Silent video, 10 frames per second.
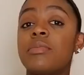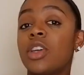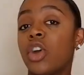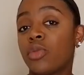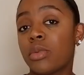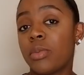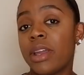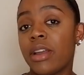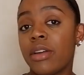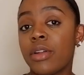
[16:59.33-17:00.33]
be
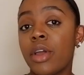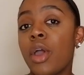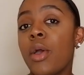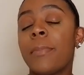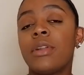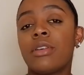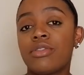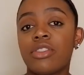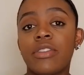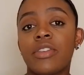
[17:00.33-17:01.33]
over-prepared, but
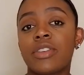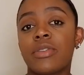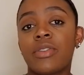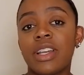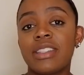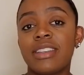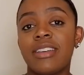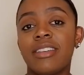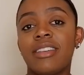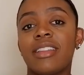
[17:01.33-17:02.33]
don't drive yourself crazy
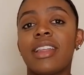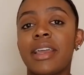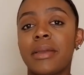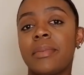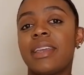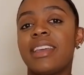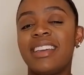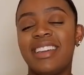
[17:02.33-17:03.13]
like me.